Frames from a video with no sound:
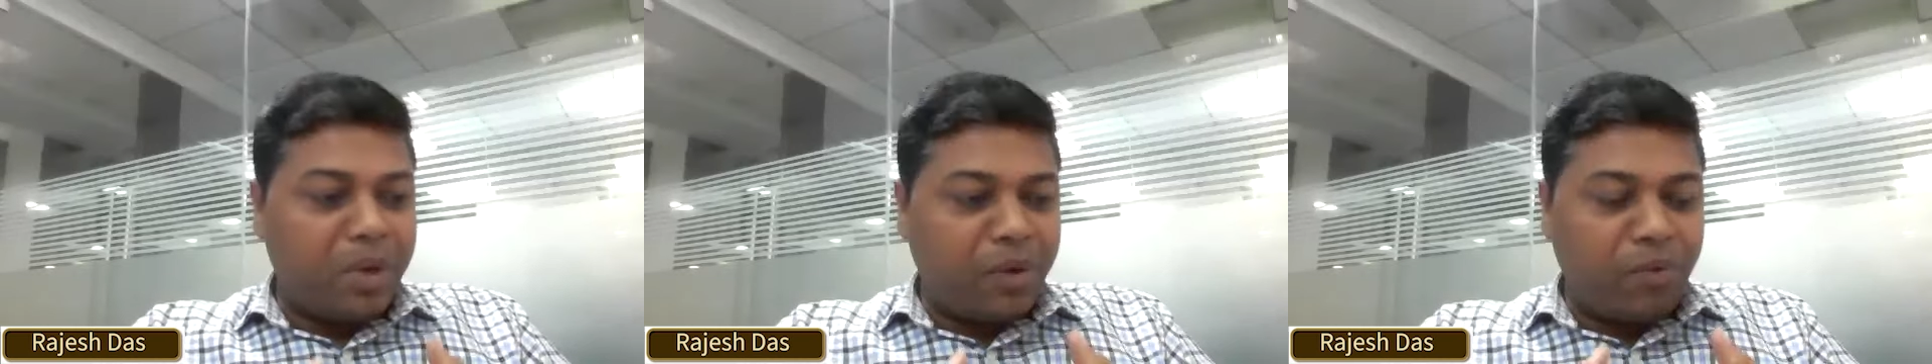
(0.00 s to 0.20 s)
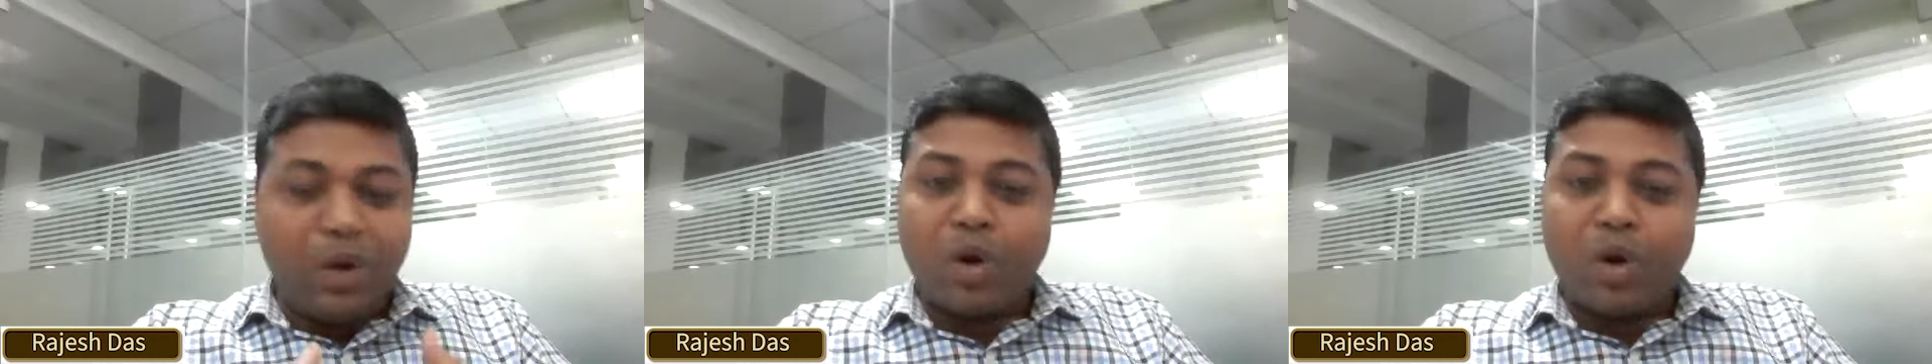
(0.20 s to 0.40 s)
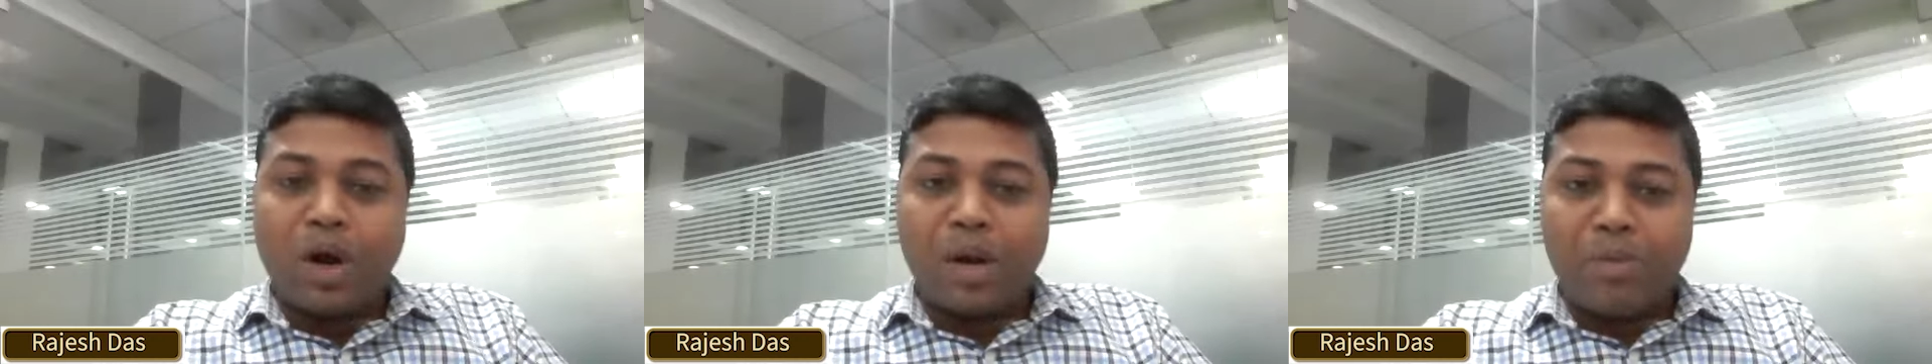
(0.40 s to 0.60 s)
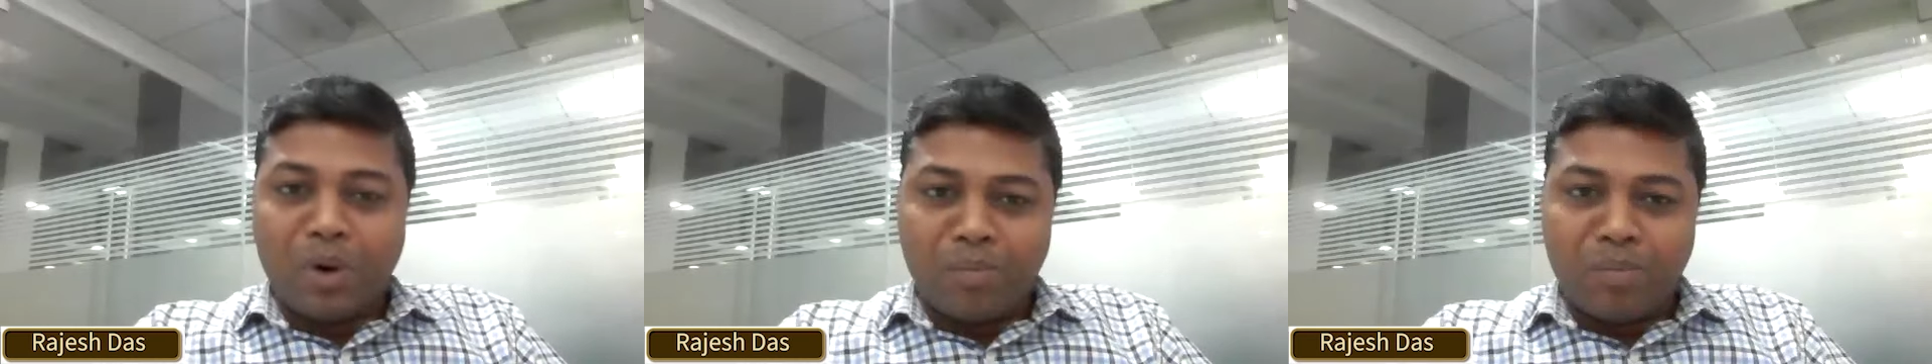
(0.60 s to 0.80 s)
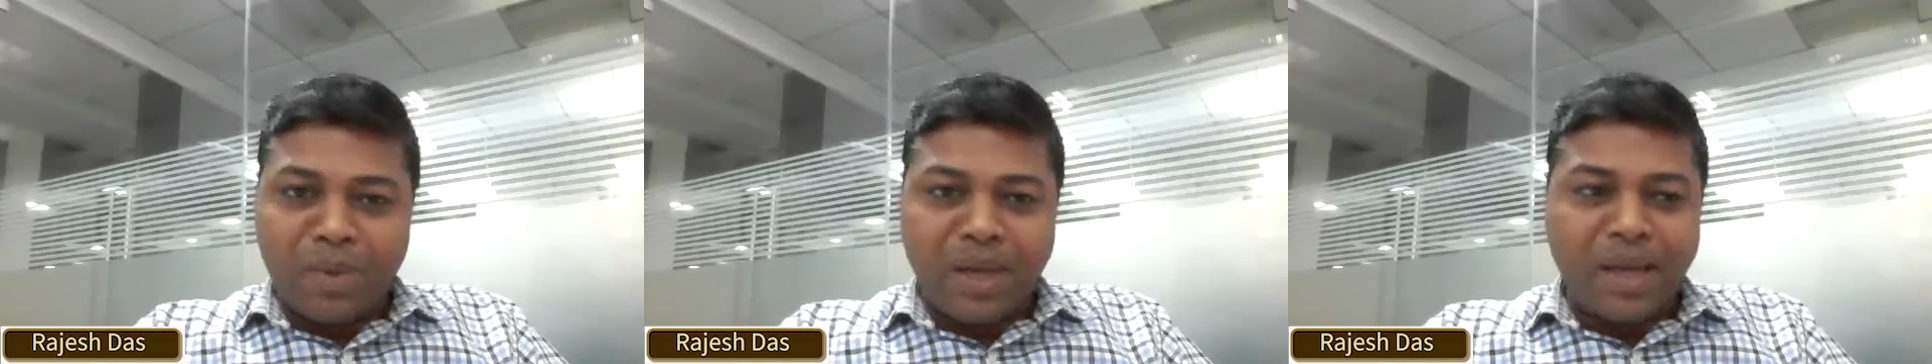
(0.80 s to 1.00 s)
If we'll talk
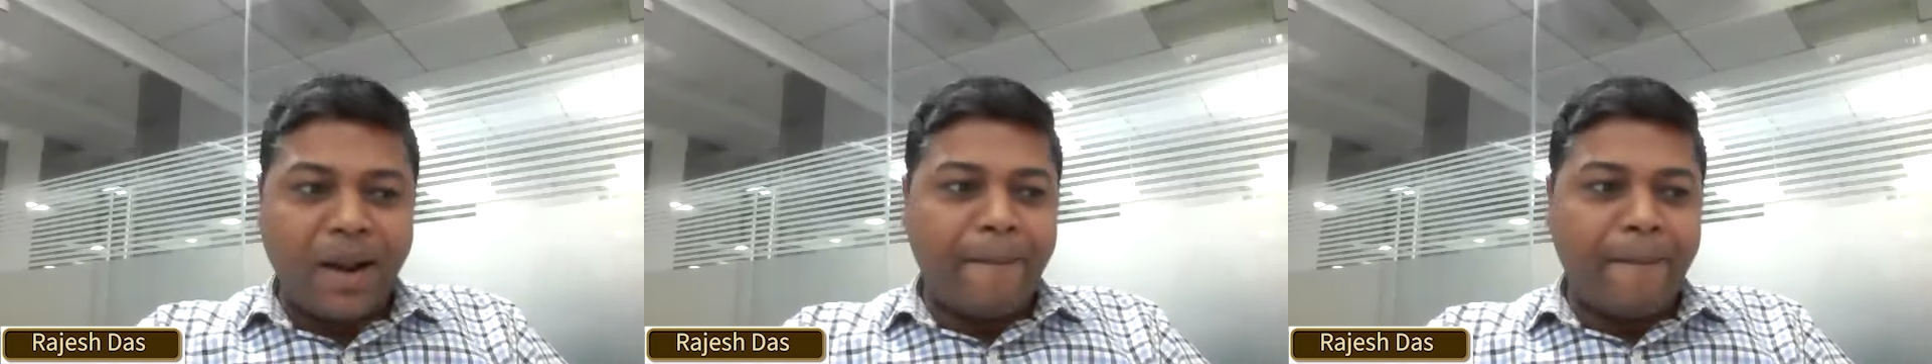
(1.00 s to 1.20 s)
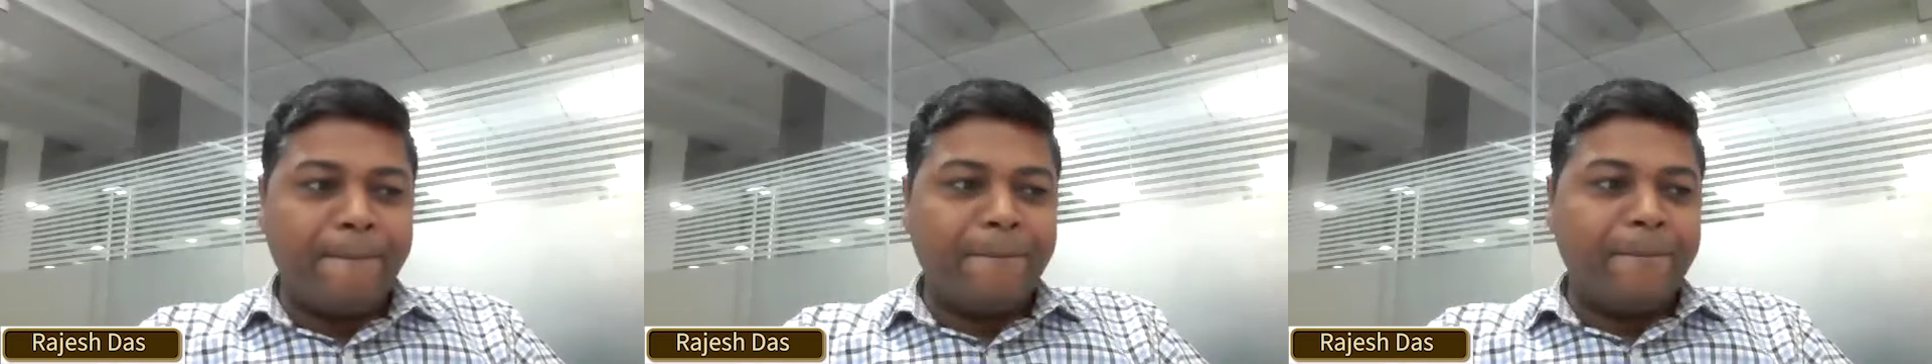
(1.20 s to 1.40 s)
about me,